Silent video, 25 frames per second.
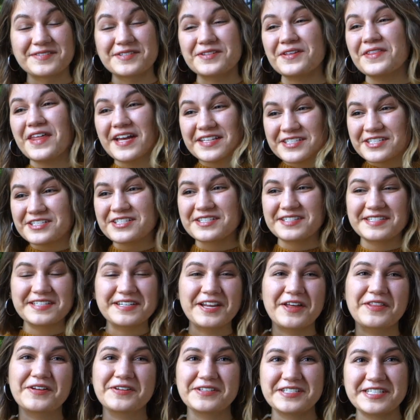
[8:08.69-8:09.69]
So that's just
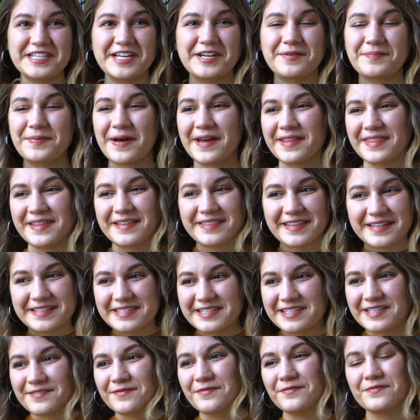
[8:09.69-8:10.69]
another tip. I think
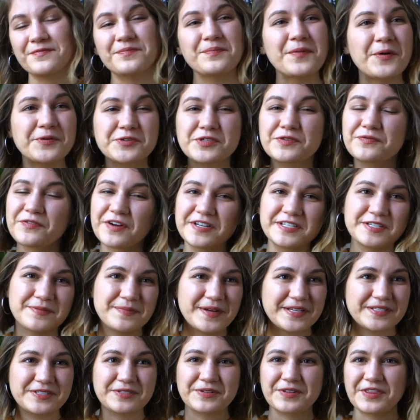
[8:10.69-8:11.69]
that's the most
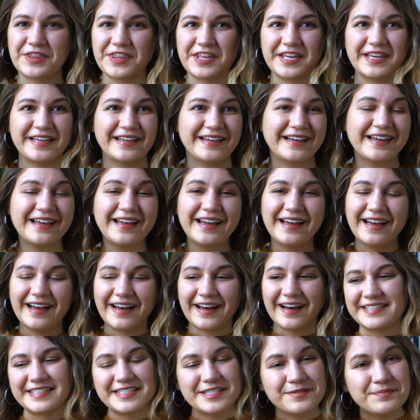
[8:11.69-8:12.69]
fundamental thing,
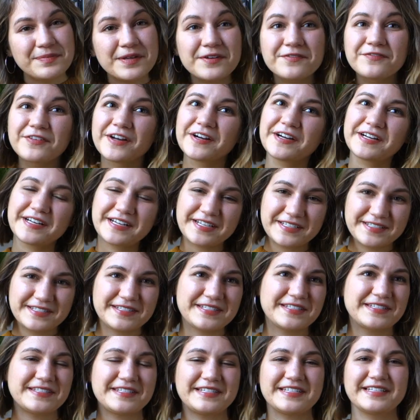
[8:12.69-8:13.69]
is to be very
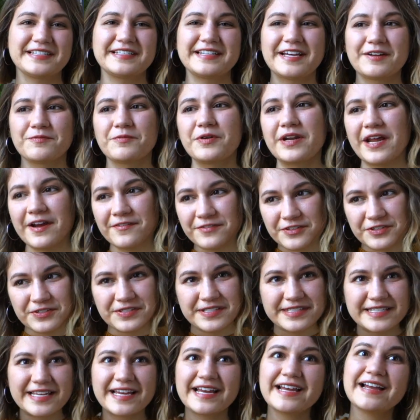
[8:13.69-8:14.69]
consistent, and whatever
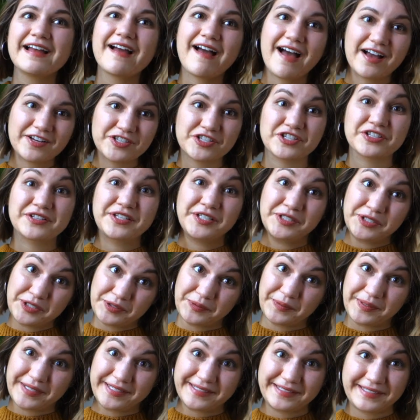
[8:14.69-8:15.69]
you say, actually
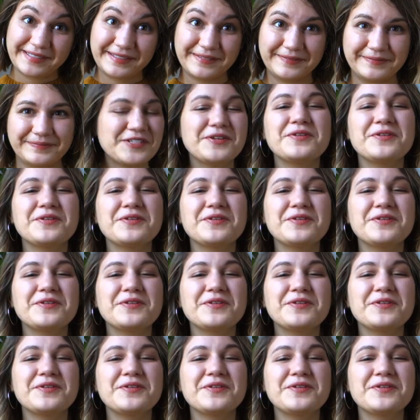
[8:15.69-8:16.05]
do it.